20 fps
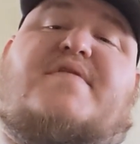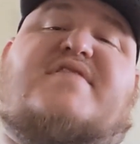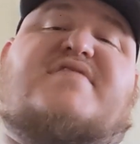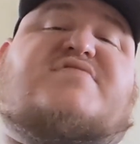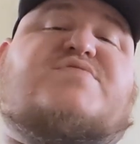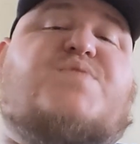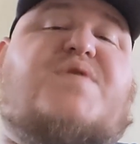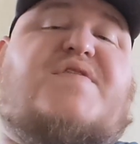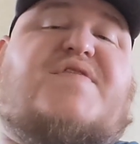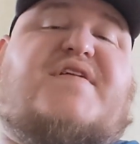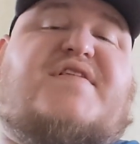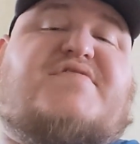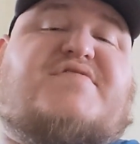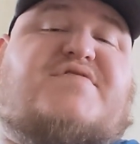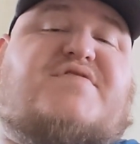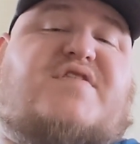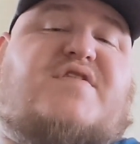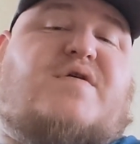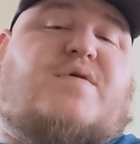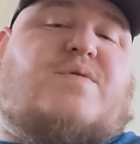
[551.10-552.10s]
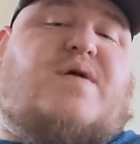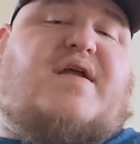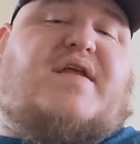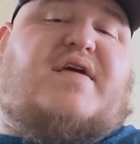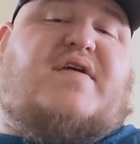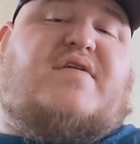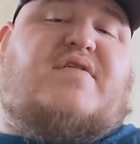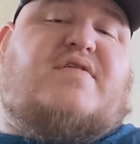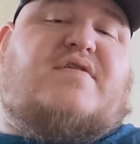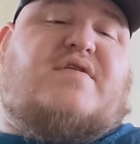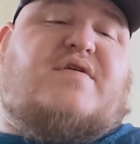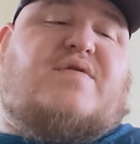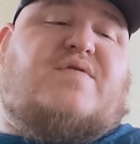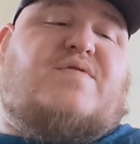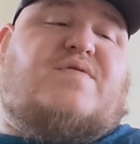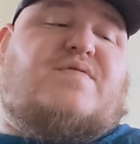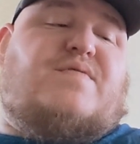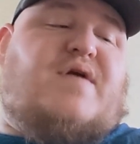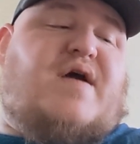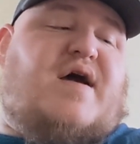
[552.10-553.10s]
That's the way things are done already. You know,
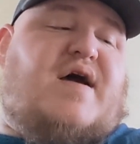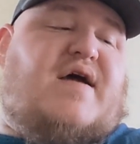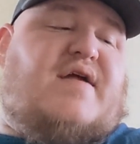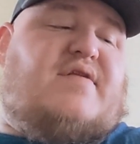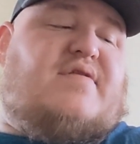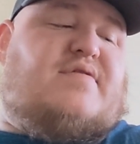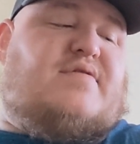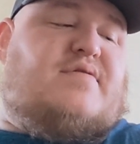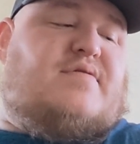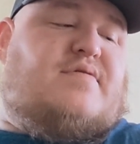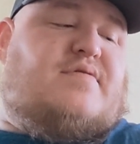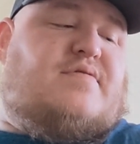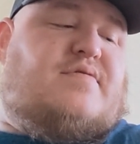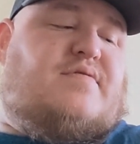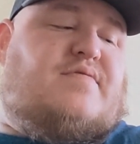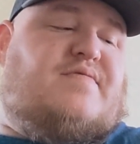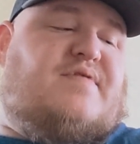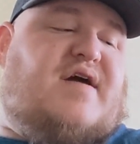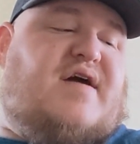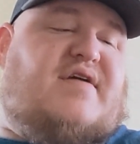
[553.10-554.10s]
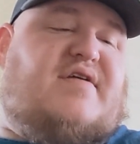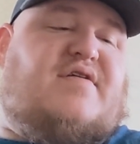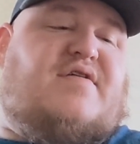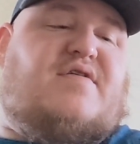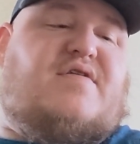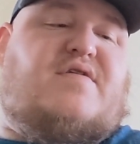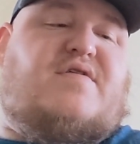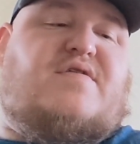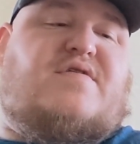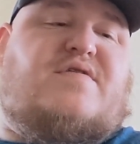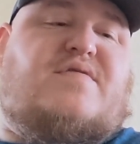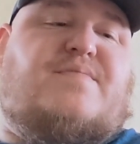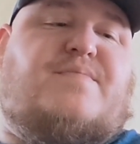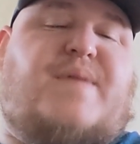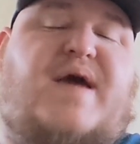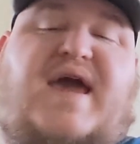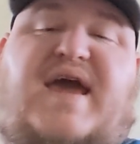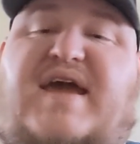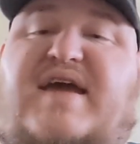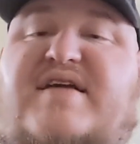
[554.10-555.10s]
you got your
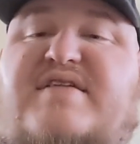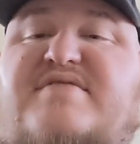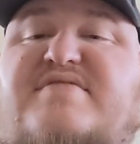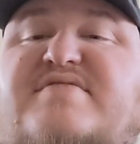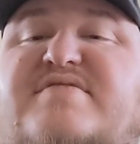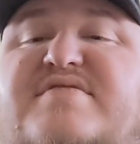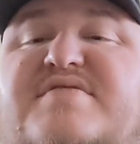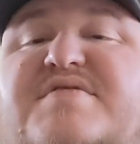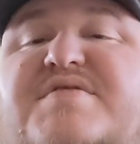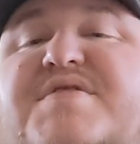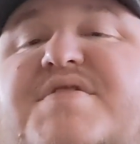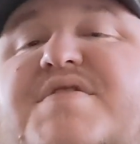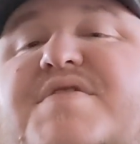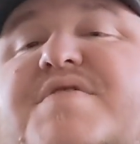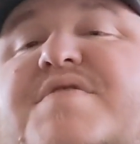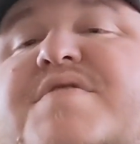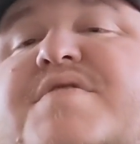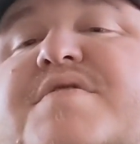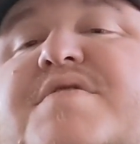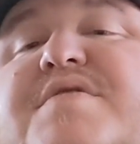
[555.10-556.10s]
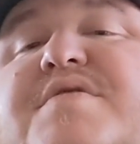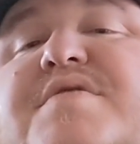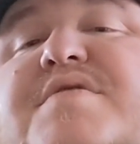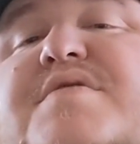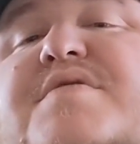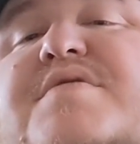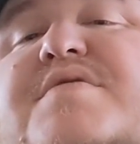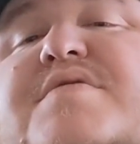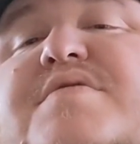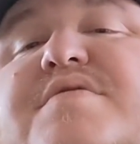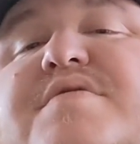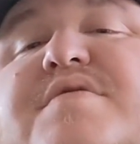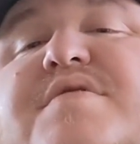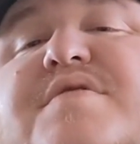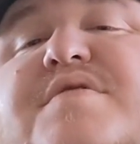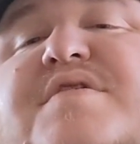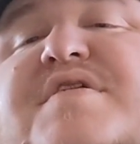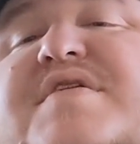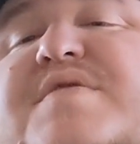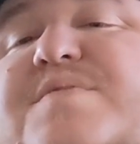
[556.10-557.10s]
mains and
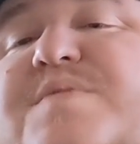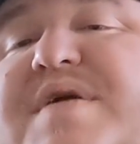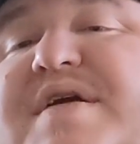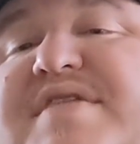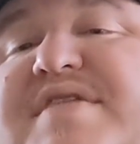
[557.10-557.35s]
your heat